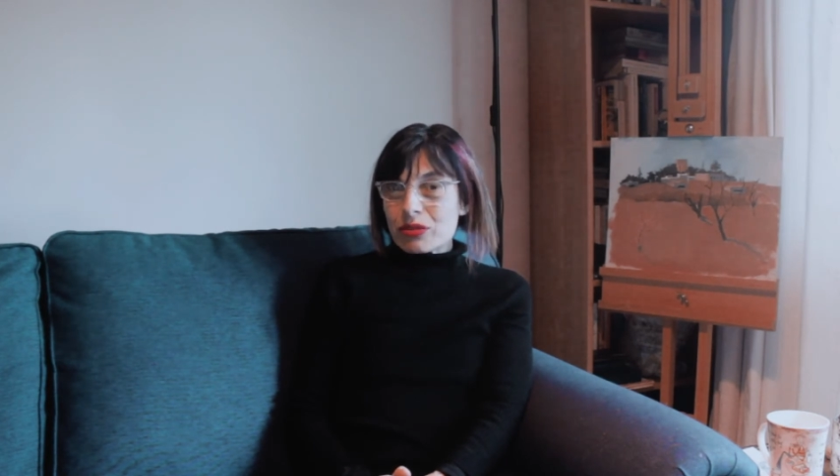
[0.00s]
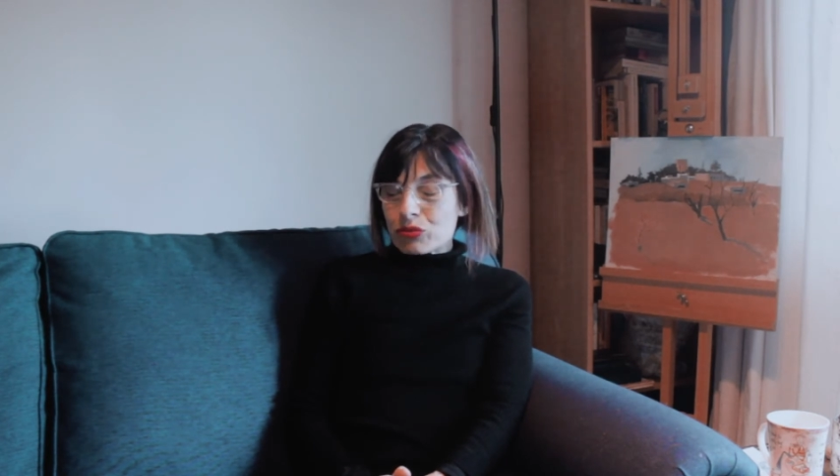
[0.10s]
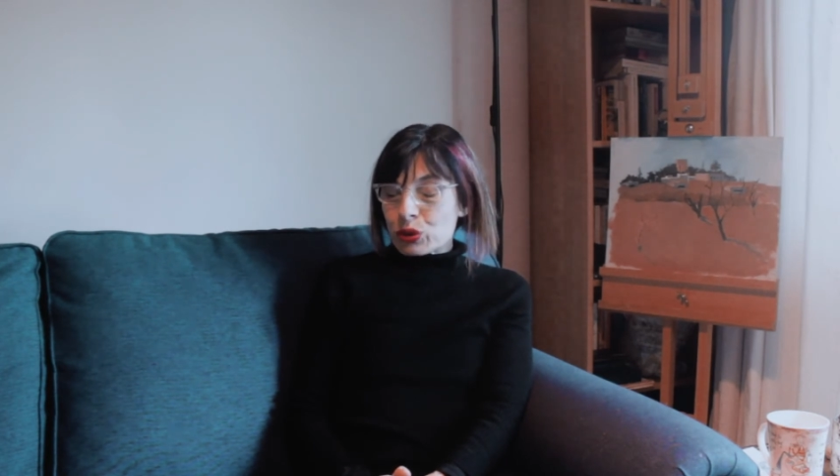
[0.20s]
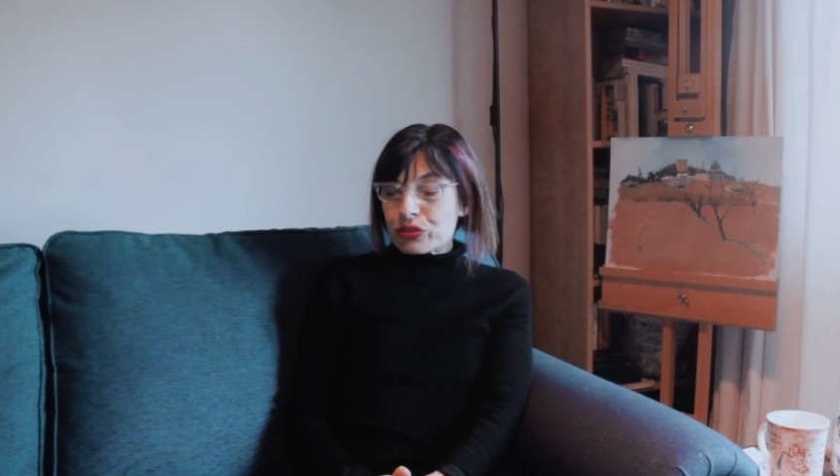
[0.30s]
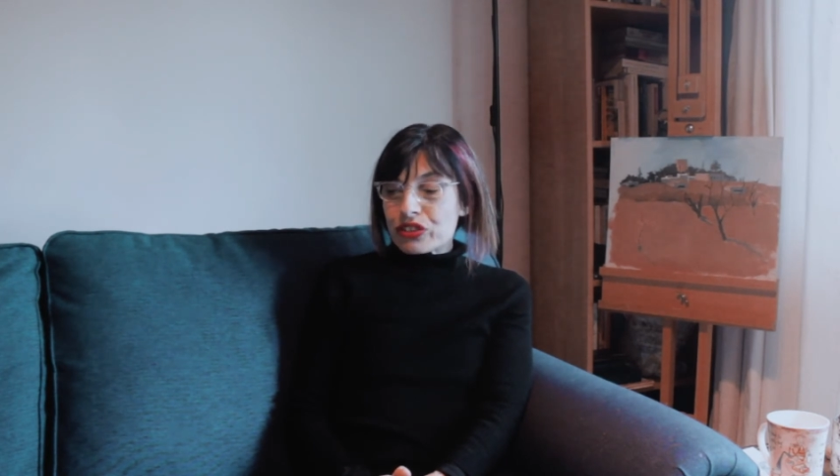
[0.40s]

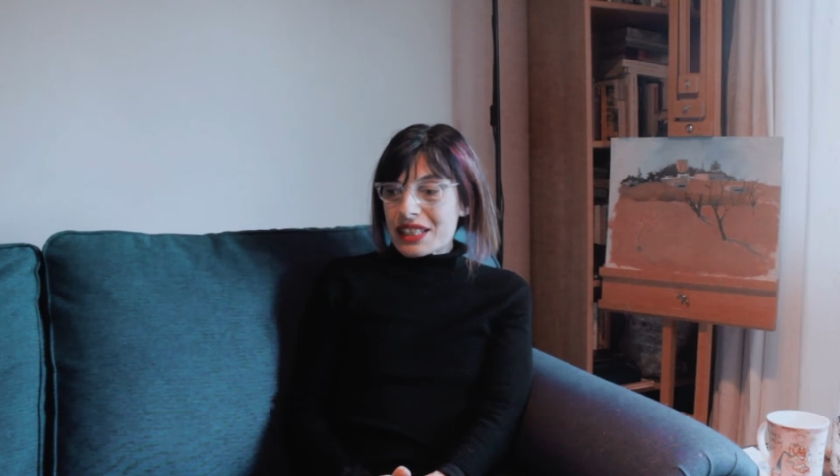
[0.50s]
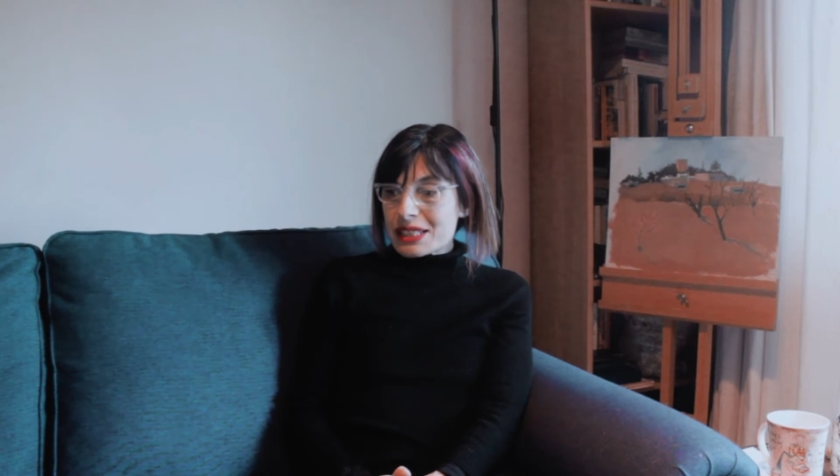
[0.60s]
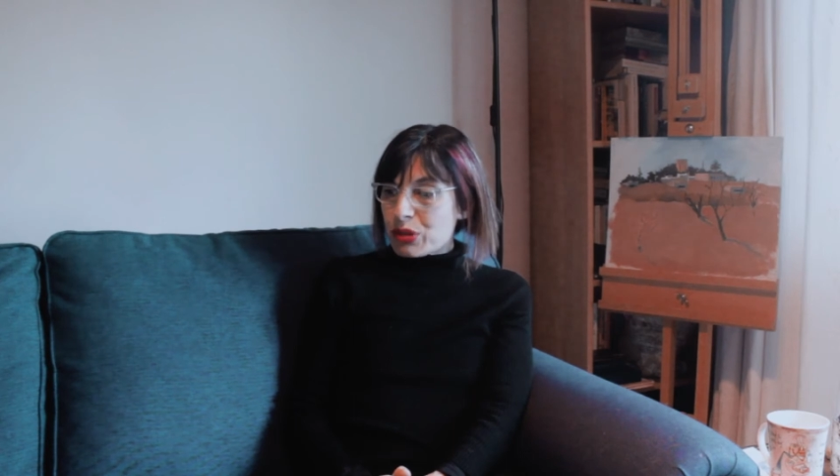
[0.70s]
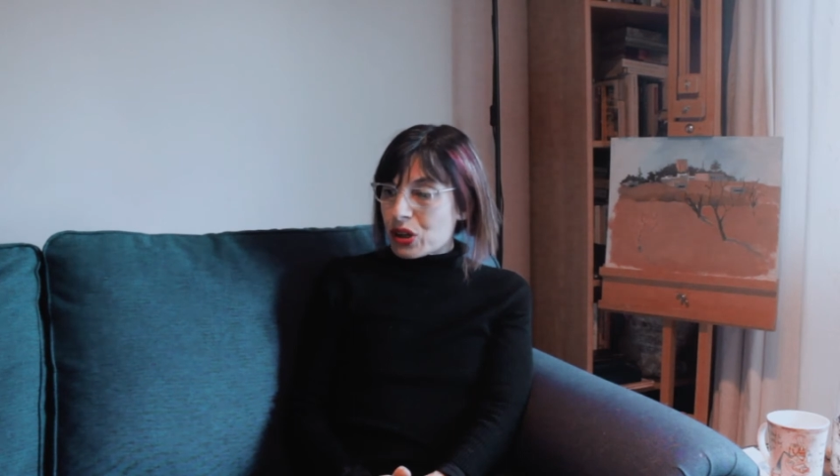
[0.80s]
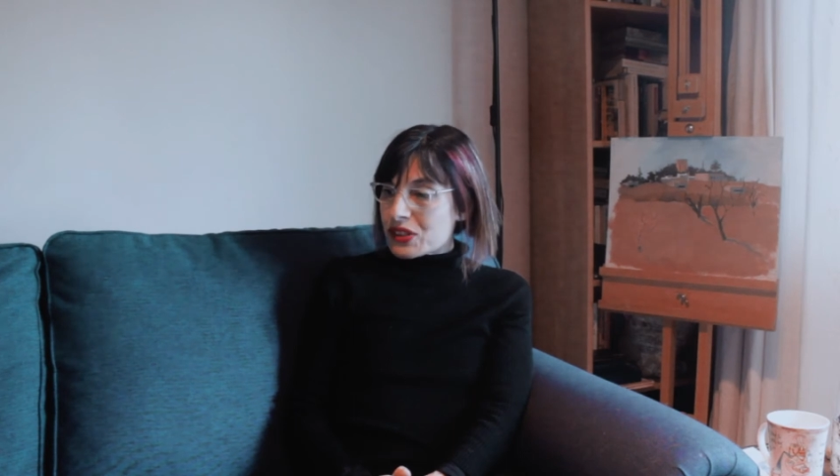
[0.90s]
rule for
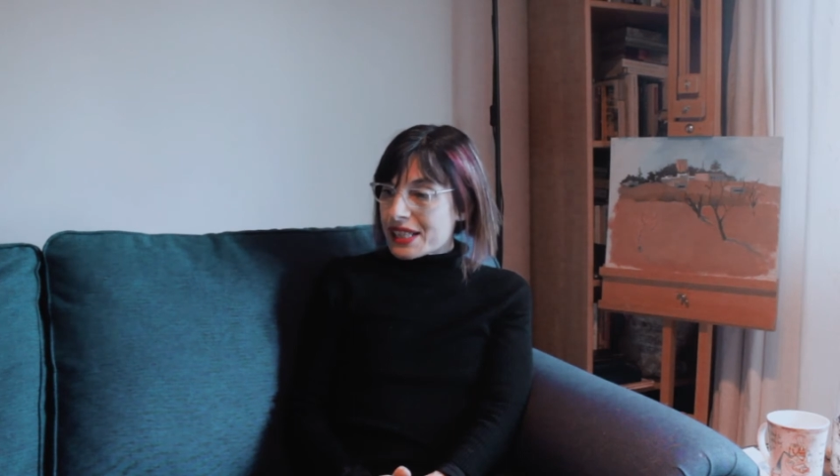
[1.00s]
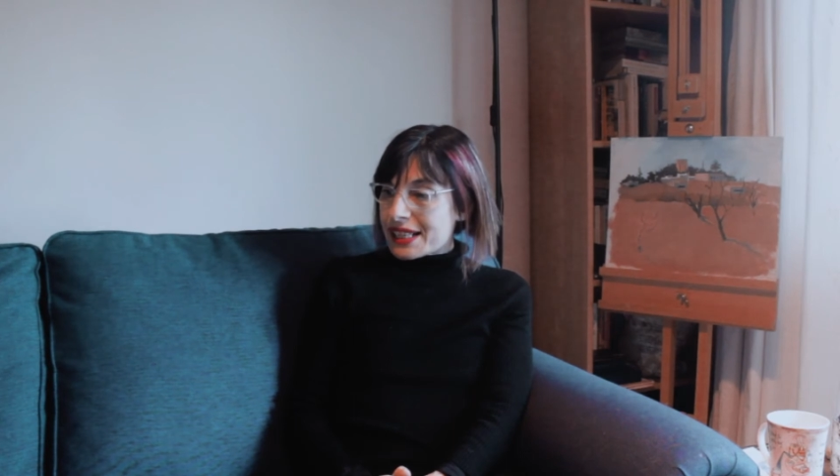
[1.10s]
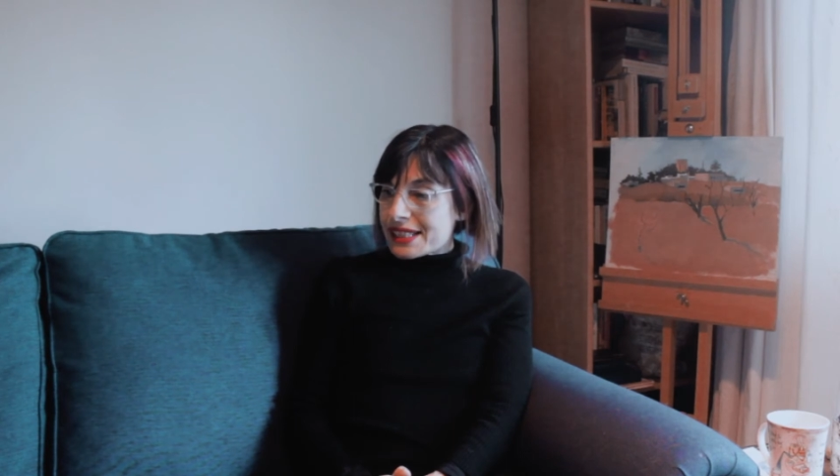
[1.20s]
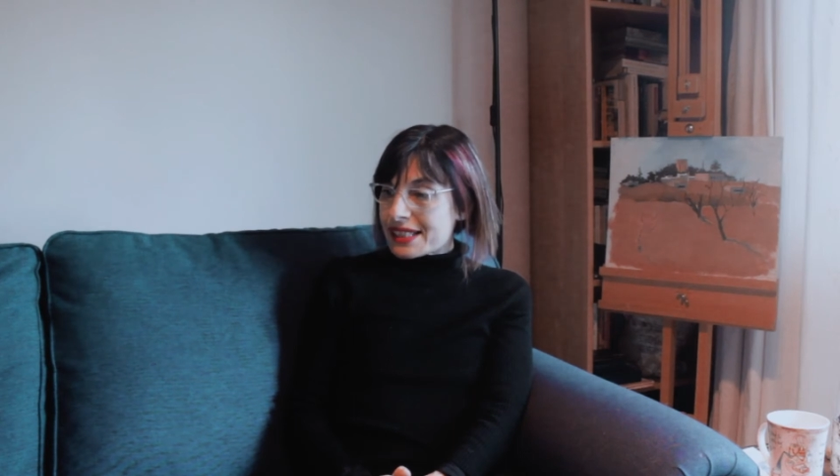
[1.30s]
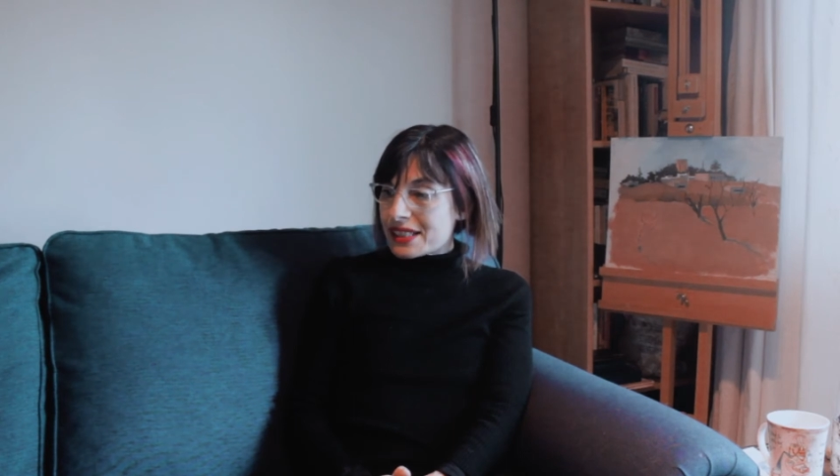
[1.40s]
this
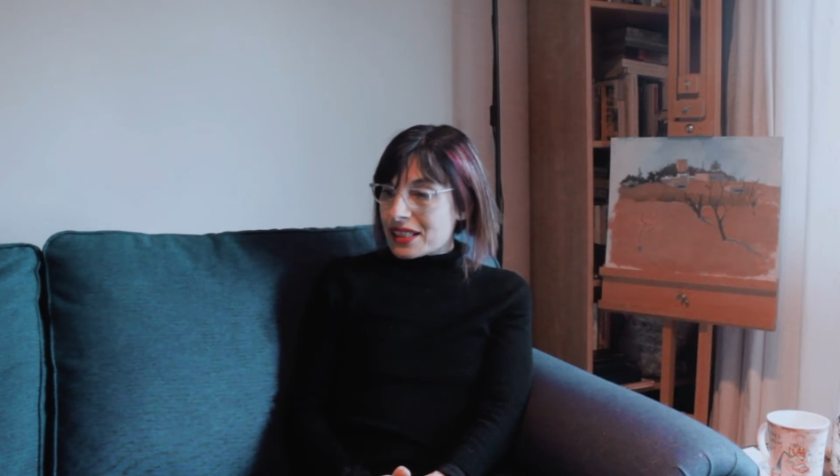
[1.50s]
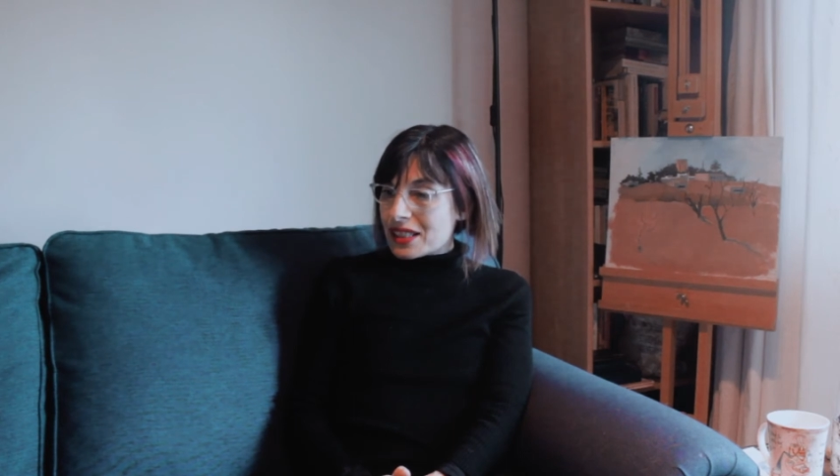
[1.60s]
process.